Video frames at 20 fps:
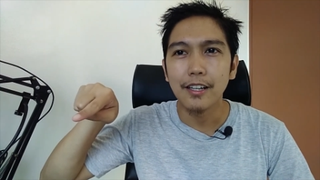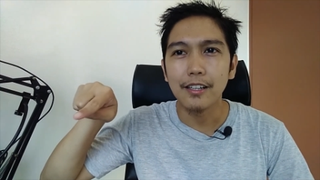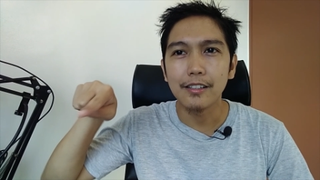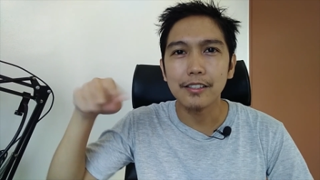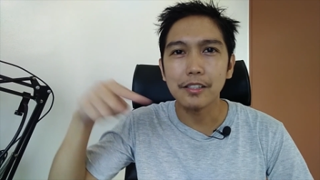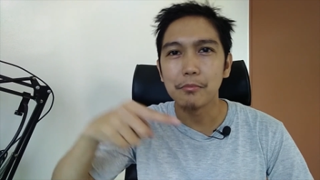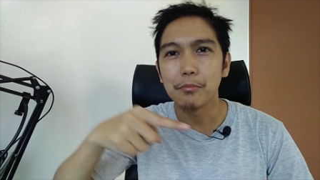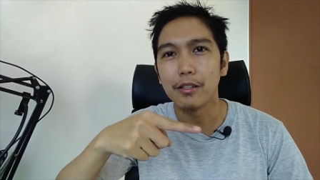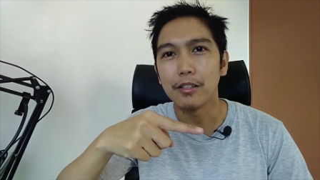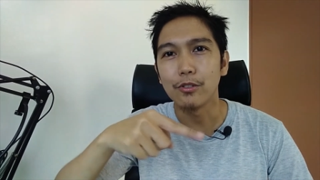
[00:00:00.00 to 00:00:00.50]

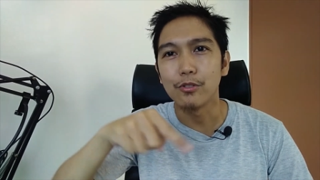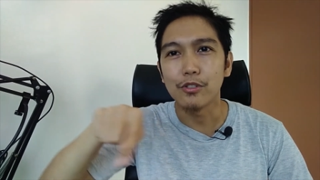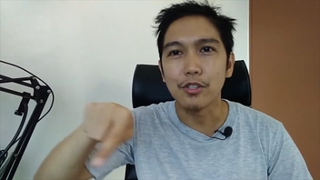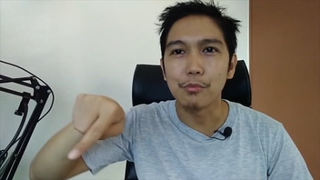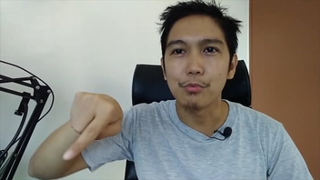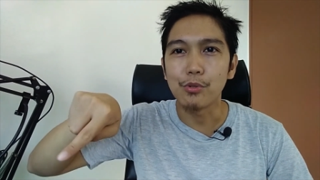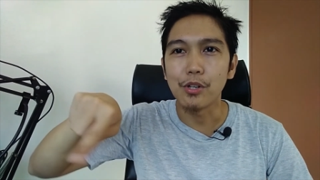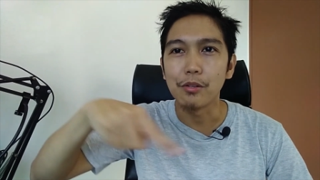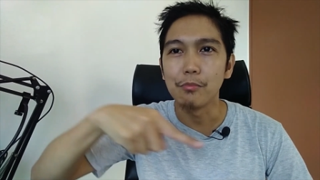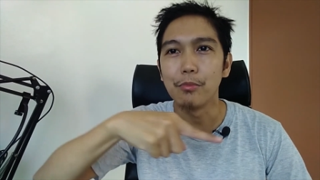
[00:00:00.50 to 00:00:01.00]
Saan ba yung
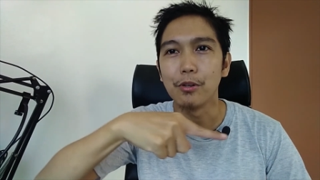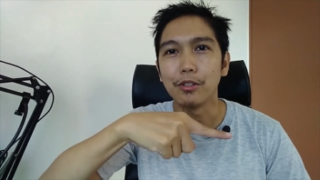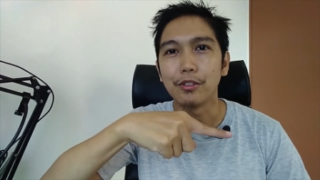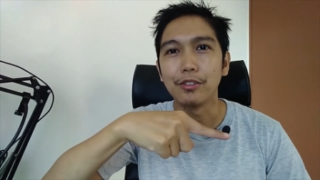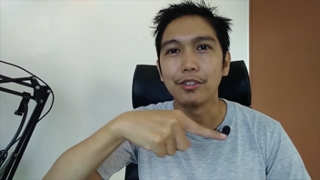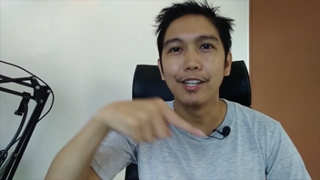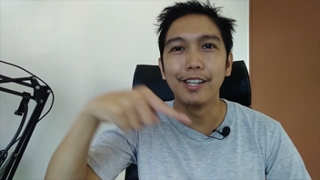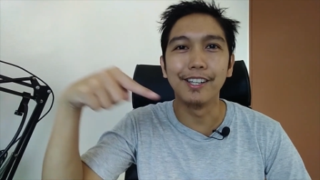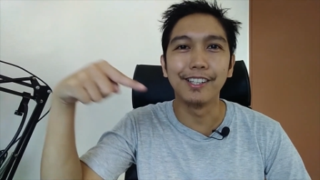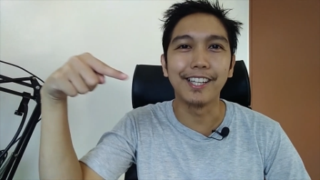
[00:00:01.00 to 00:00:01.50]
subscribe
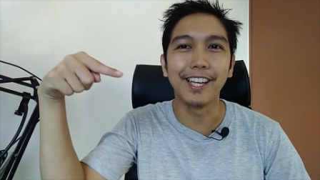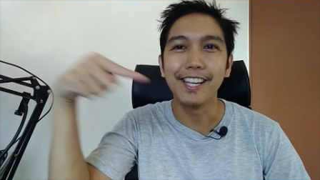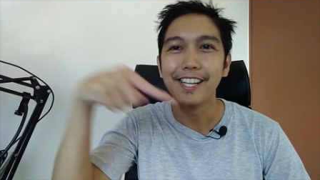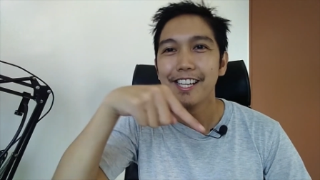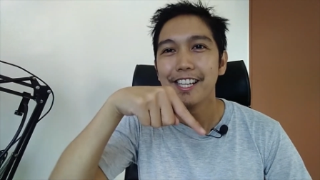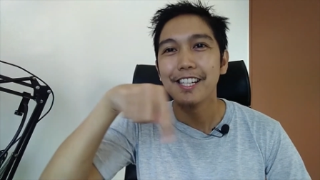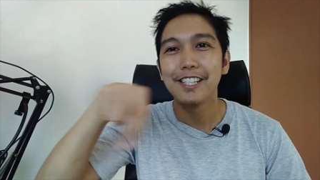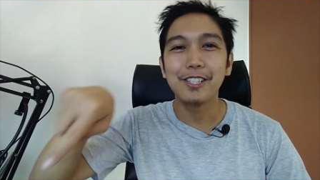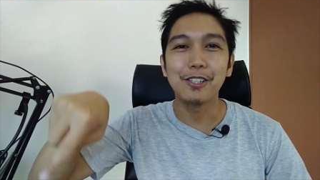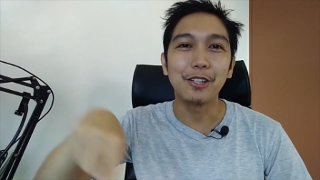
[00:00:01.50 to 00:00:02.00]
button? Okay,
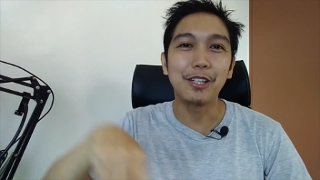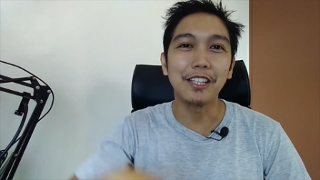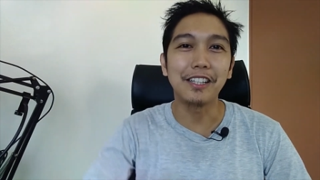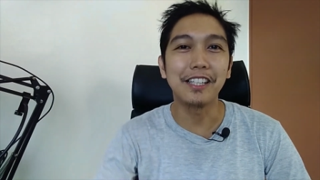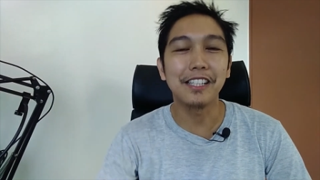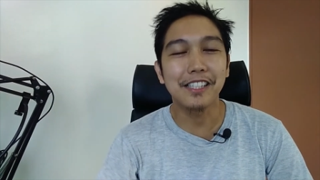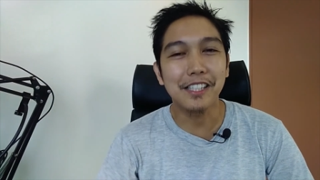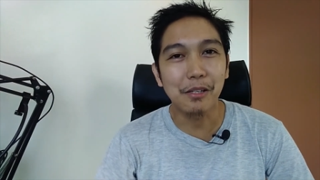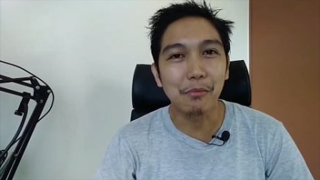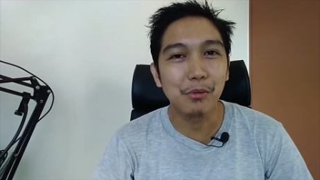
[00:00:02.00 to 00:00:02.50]
so hit
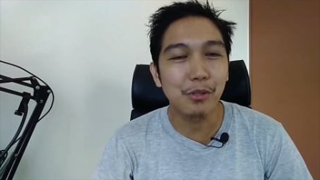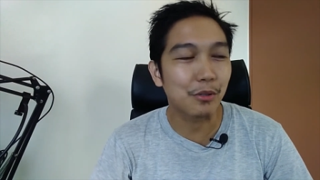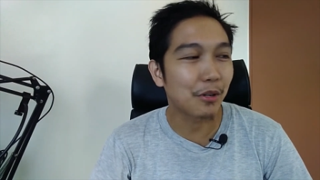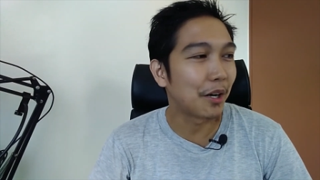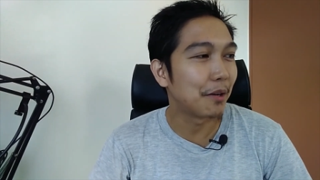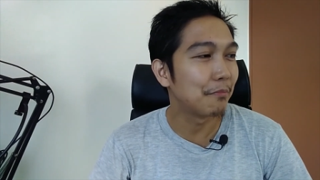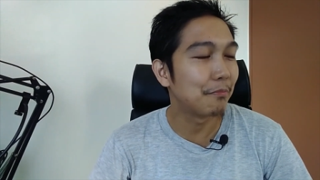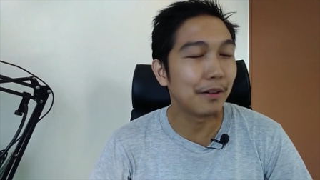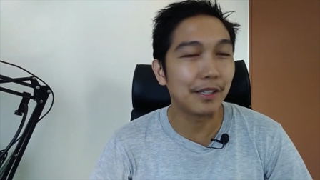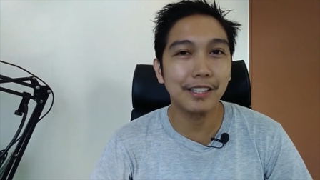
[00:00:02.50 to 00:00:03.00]
that
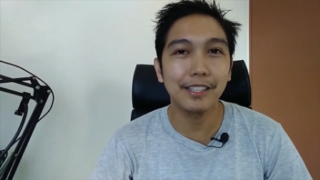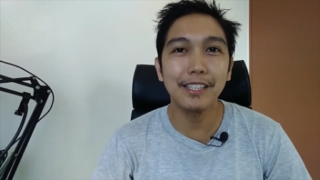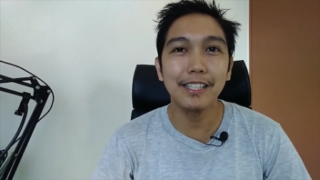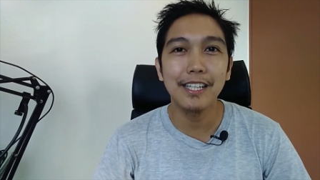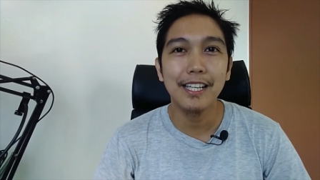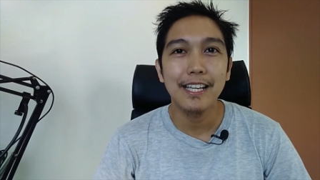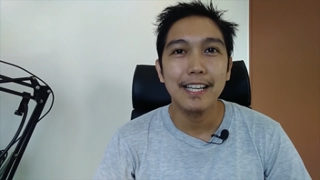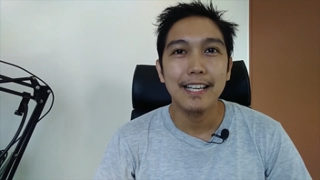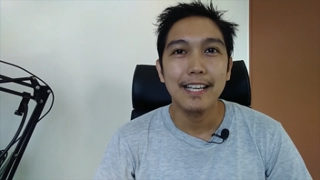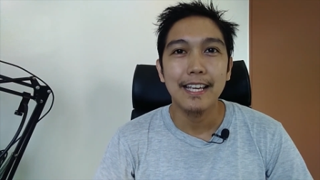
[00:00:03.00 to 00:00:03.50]
subscribe button.